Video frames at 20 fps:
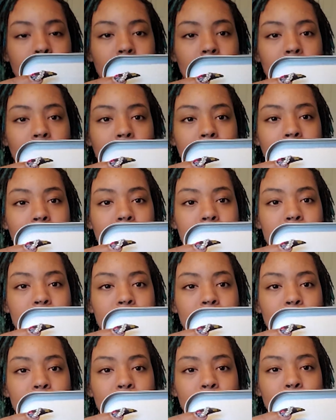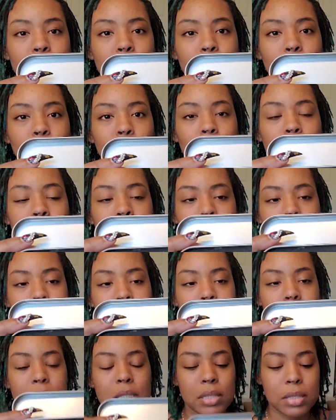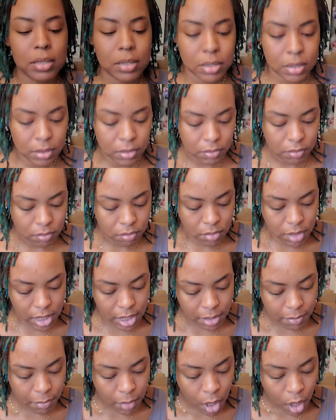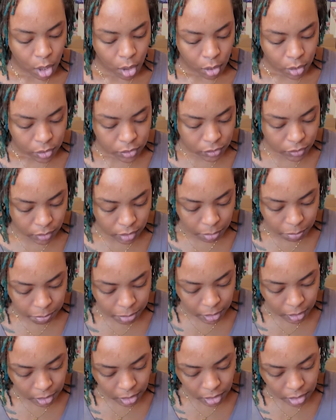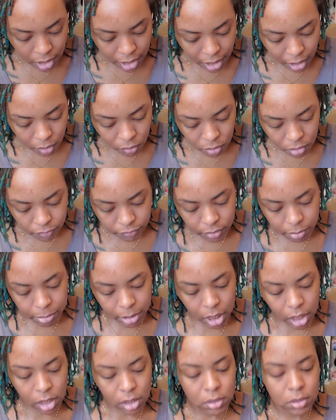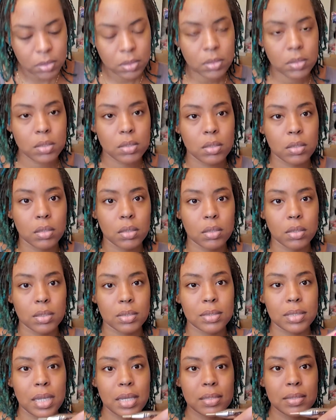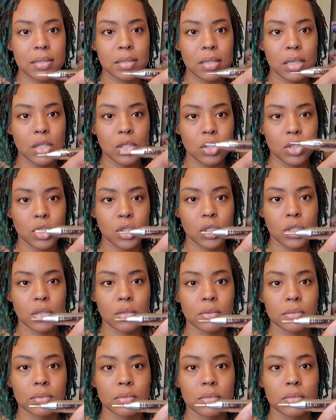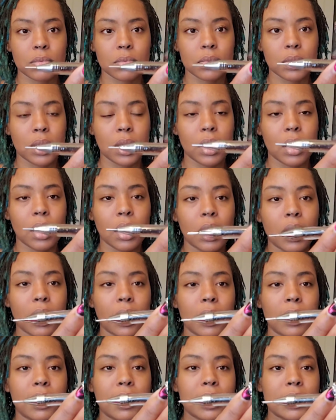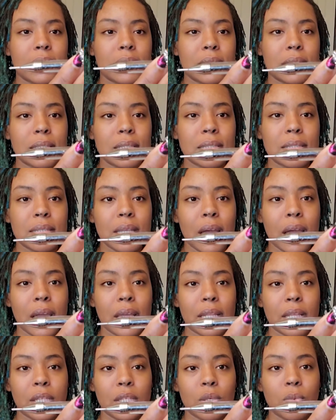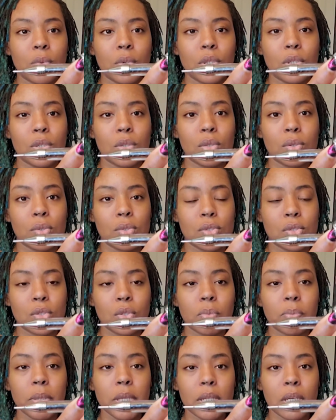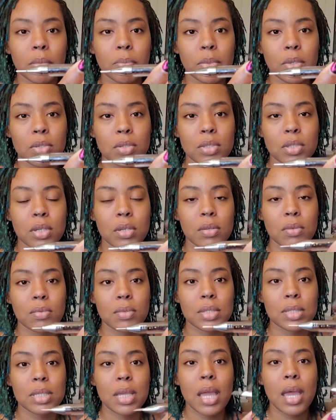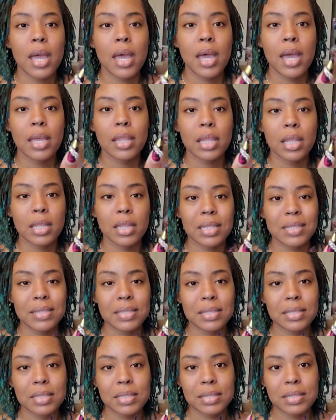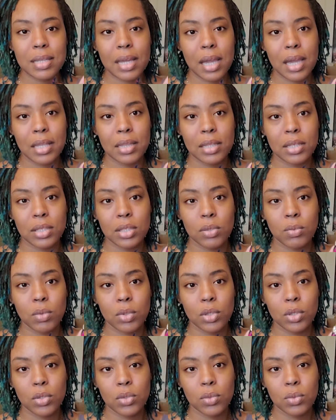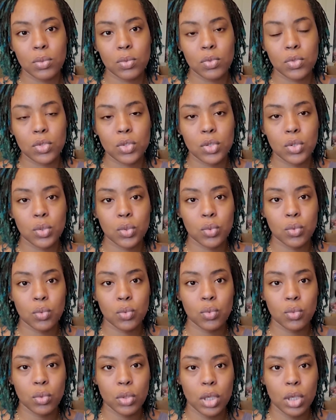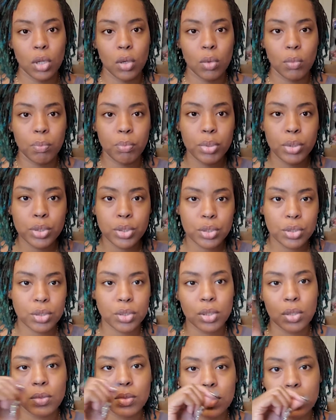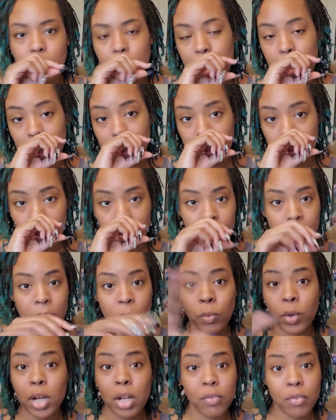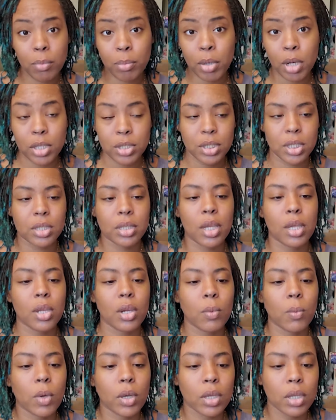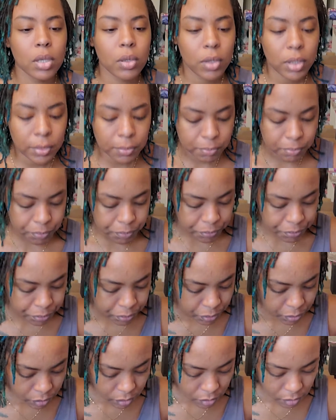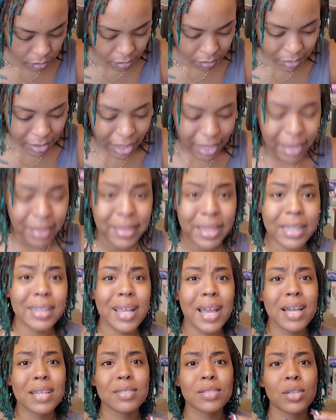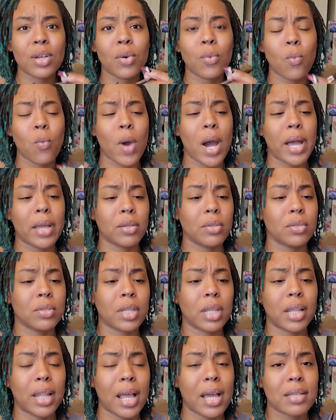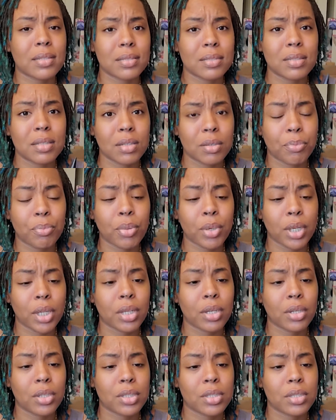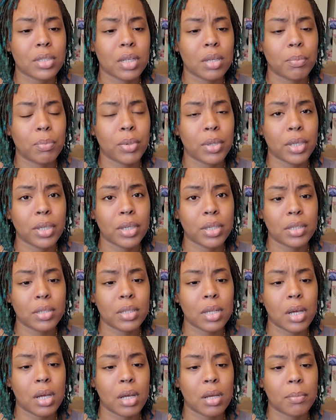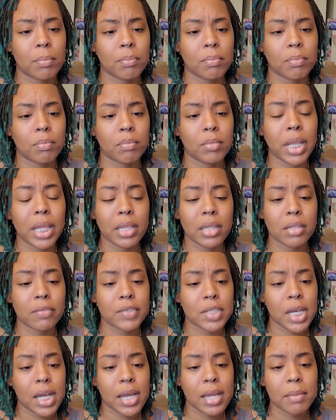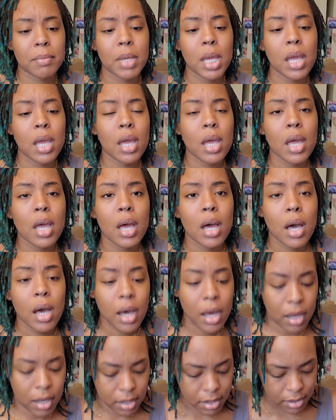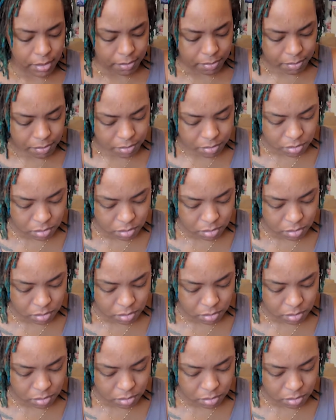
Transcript: it has the 2 replacements, right? So the pen out of the box looks as such. This is the side that you would use to pick up your stones, and then this is the side that you would use to, push your stones around on whatever project that you're working on. And they last a while. They last a pretty good length of time. And